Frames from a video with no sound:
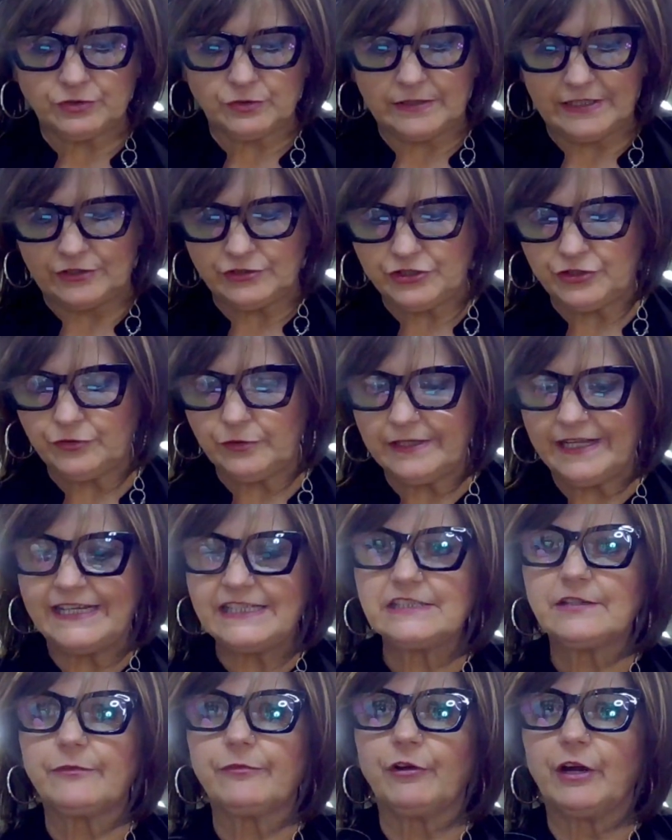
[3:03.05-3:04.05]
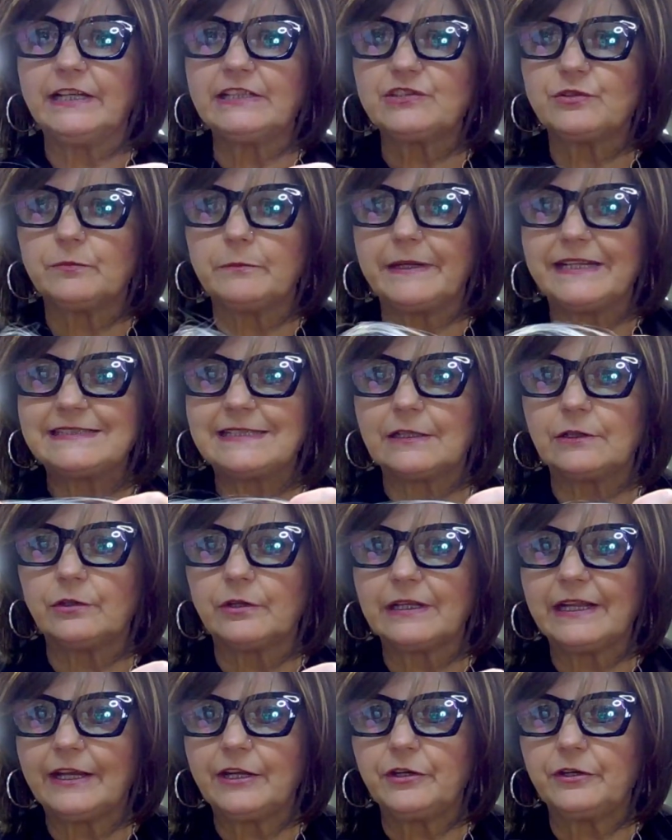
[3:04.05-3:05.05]
So there's your lace front. So it makes it
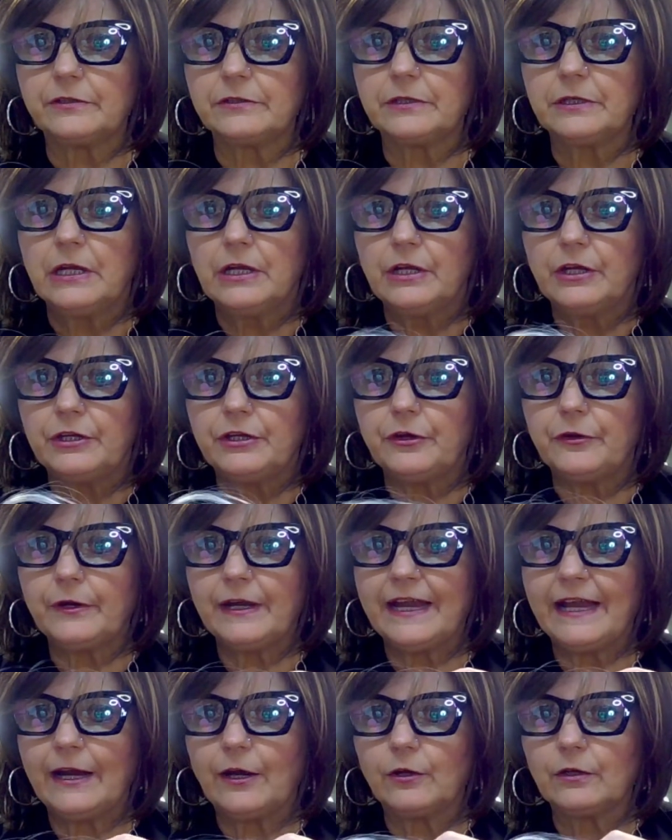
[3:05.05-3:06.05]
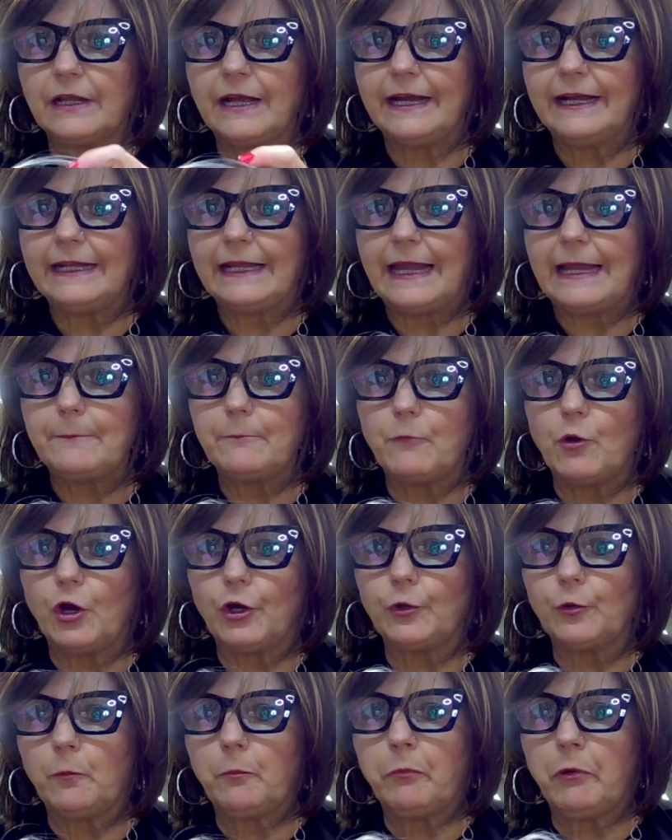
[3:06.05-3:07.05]
look like your hairline and
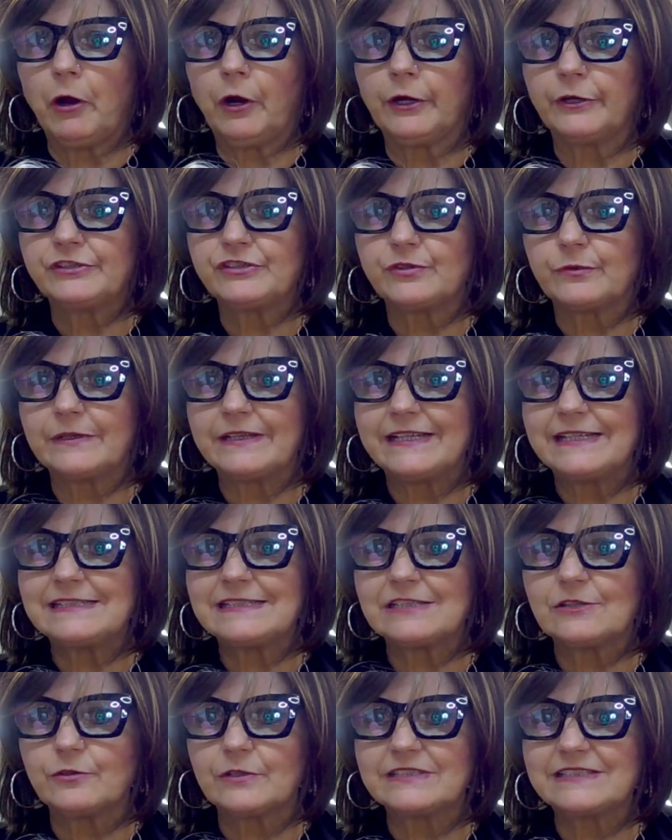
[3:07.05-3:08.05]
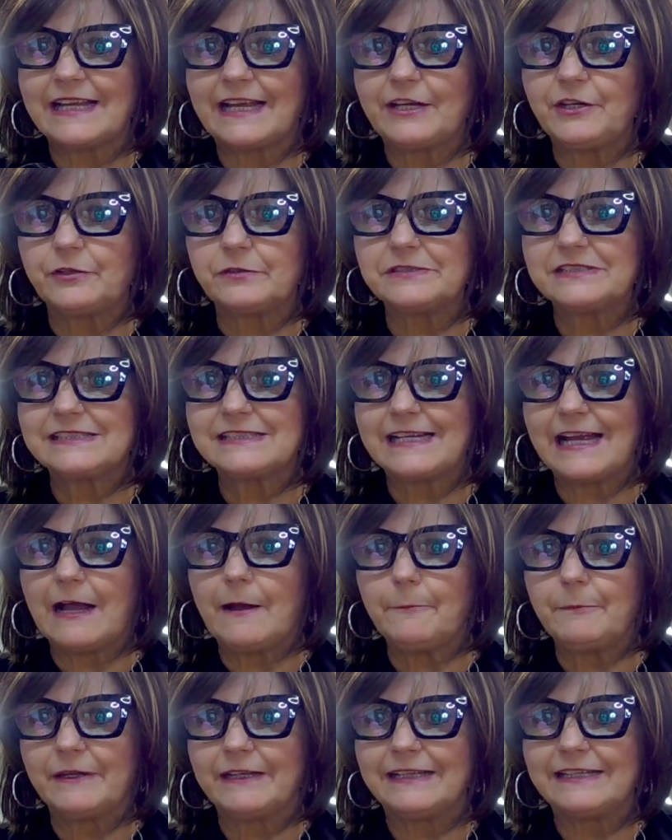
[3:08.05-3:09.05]
mono part. So this looks like your
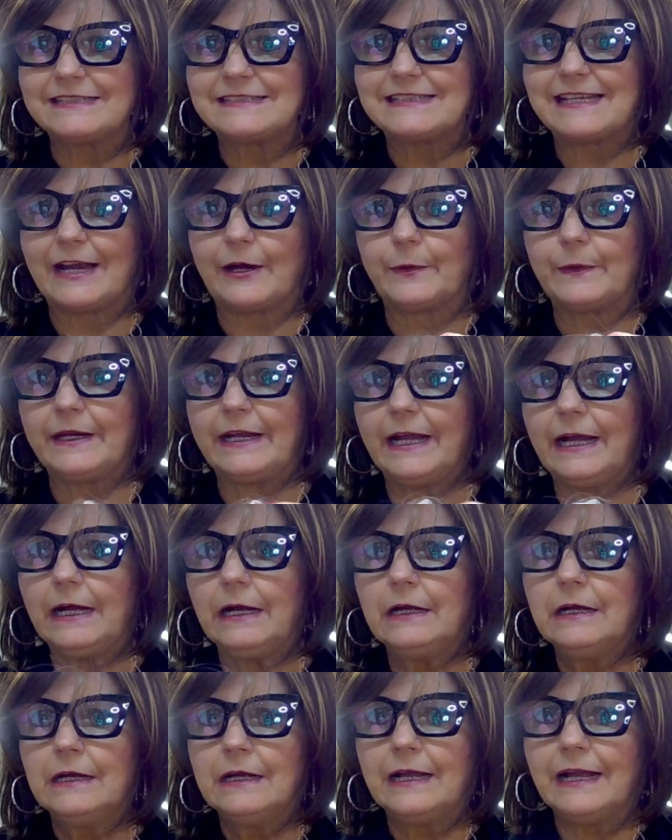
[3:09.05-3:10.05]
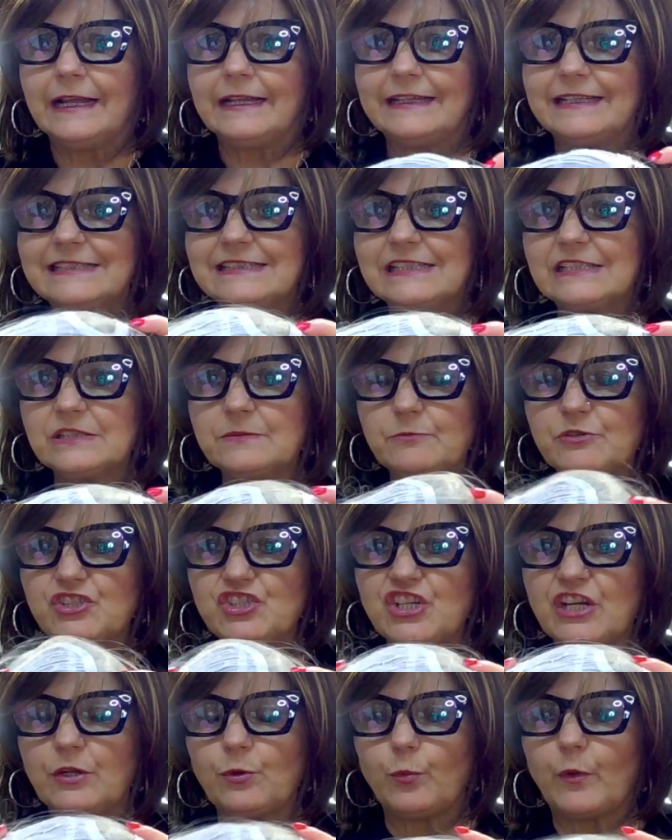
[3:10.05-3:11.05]
scalp in this area. And this is
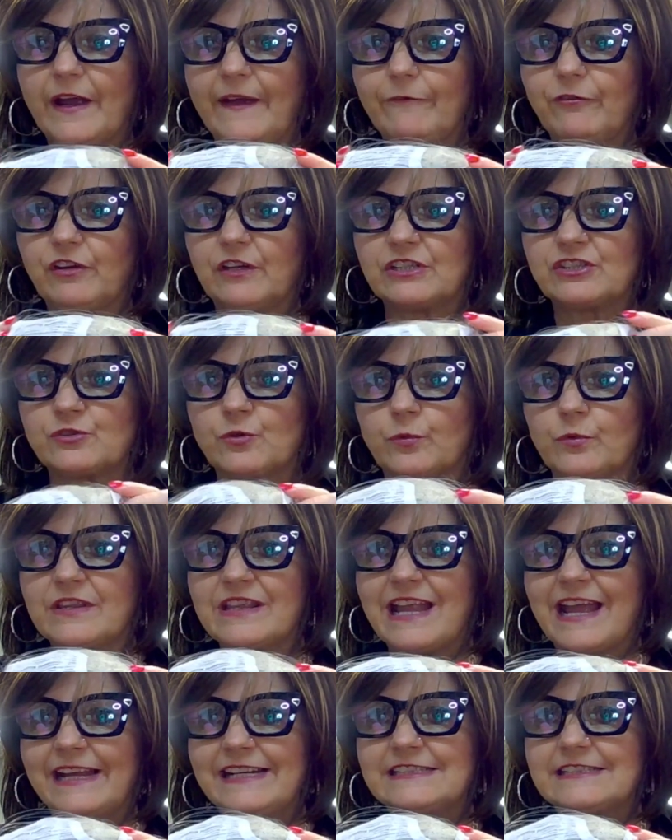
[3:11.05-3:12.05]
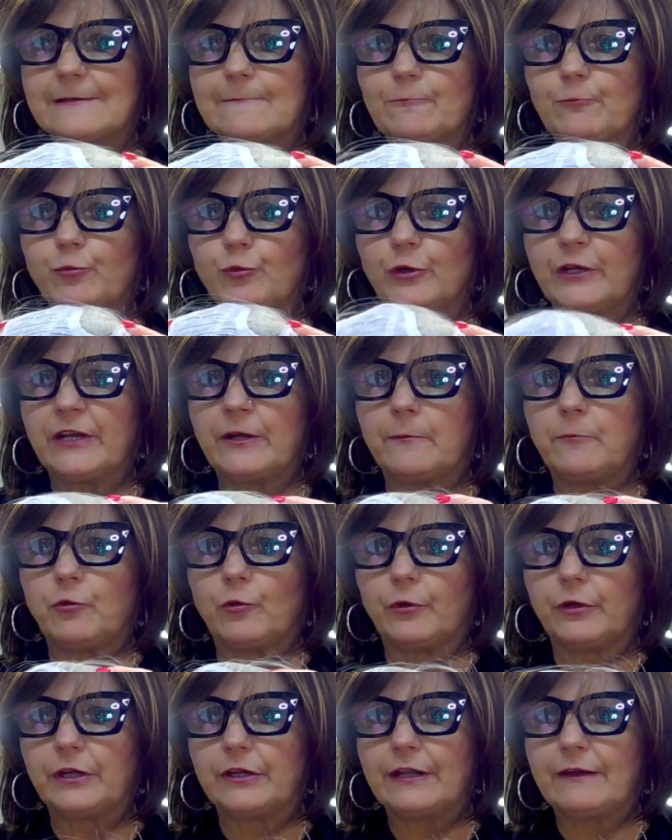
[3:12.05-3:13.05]
machine wefted. So nice and
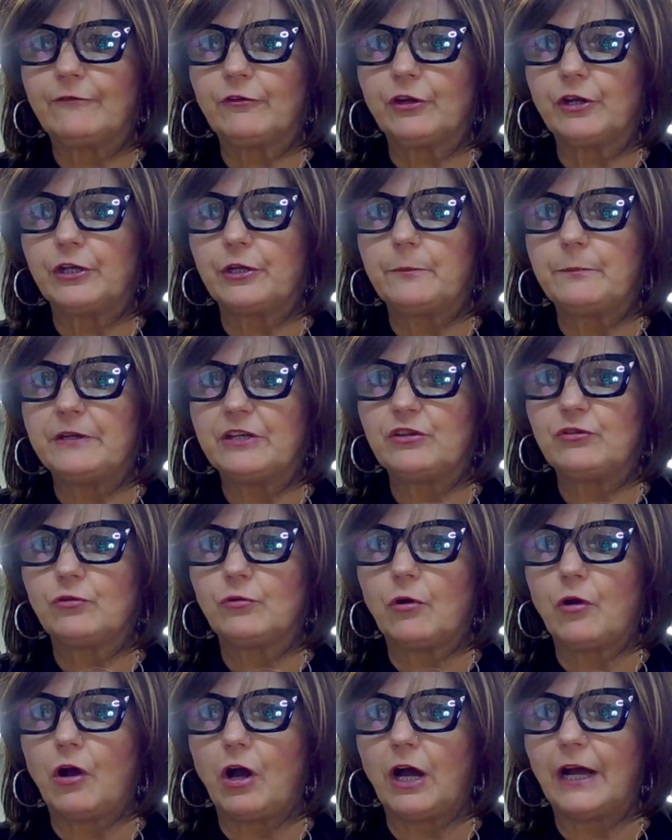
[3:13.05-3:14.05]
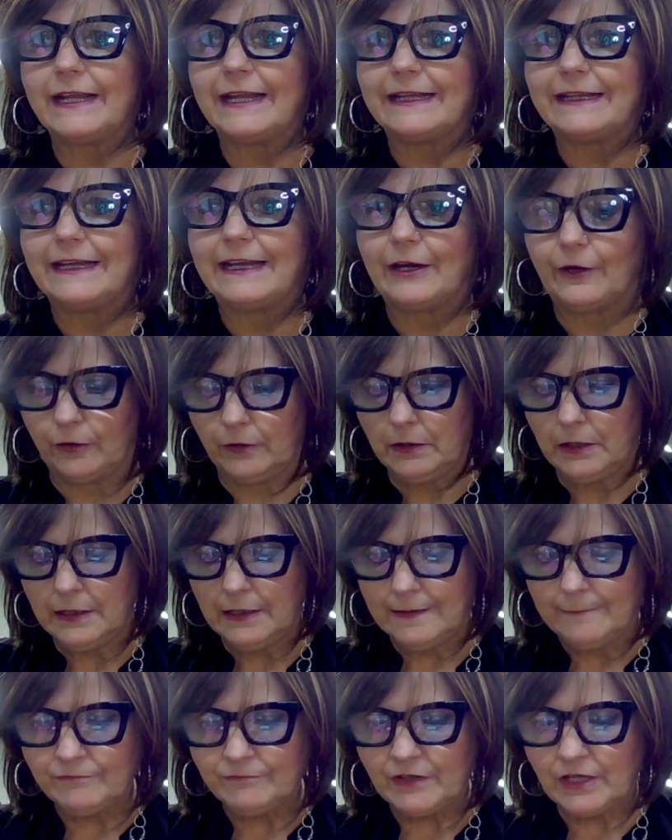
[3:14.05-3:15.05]
breathable. You're never going to be too hot in here.
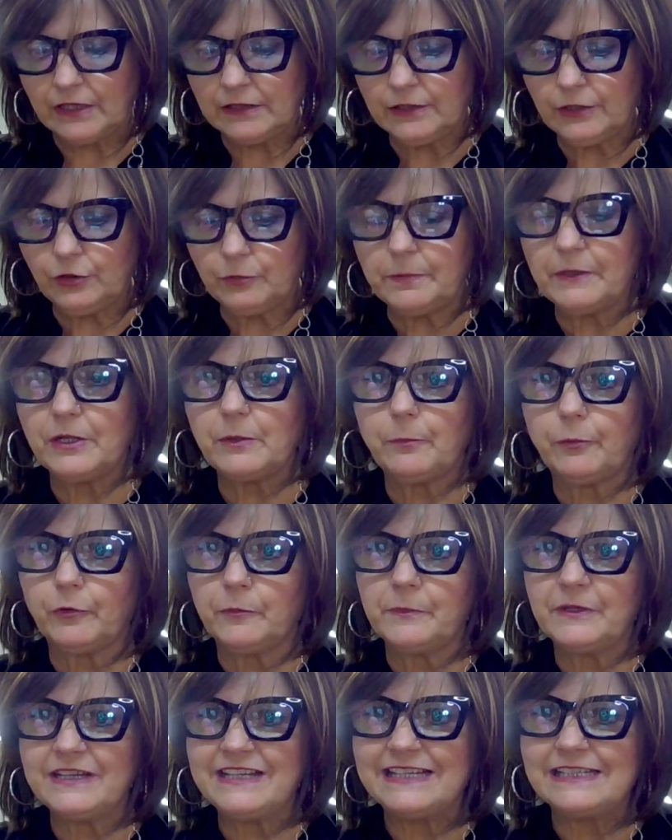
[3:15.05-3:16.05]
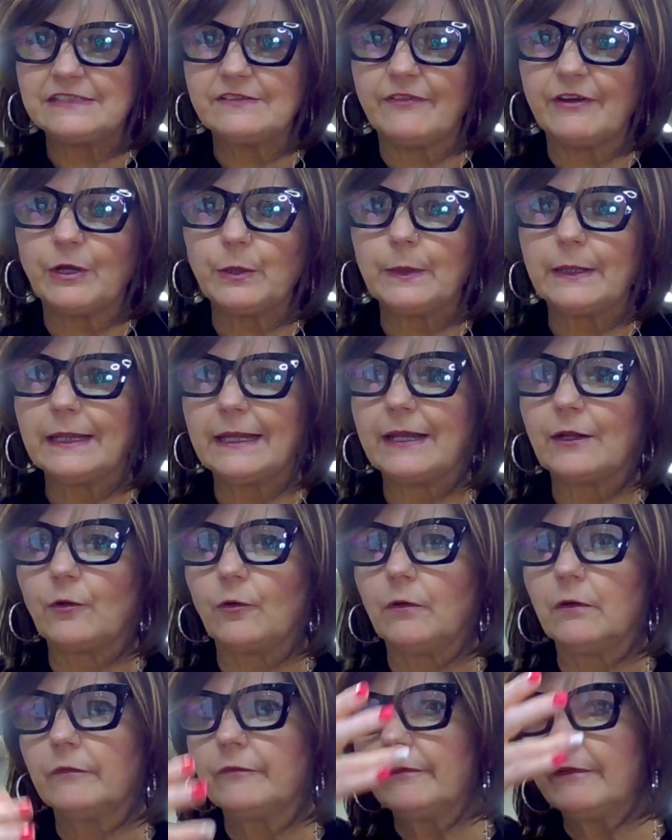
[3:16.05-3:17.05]
A little bit of permatease, very
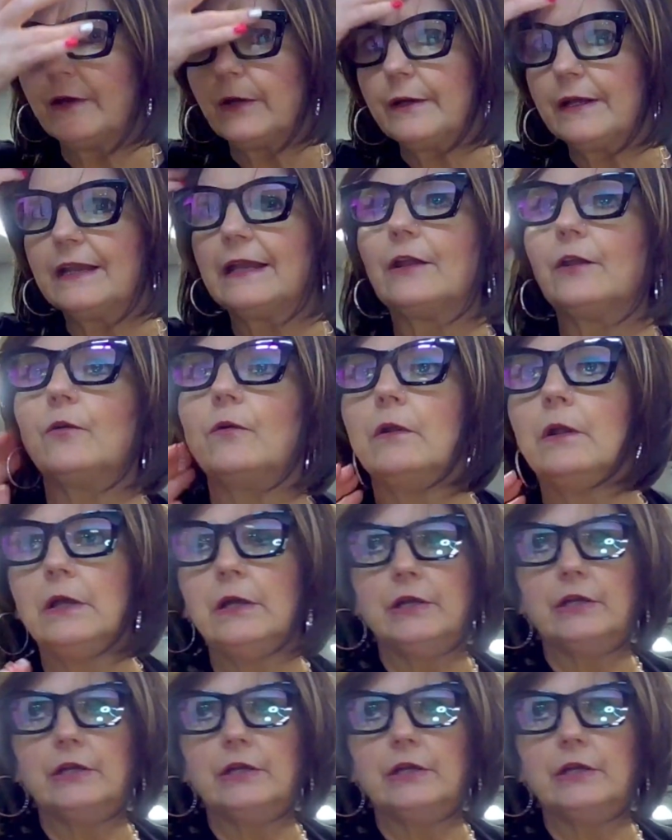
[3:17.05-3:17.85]
little, very little.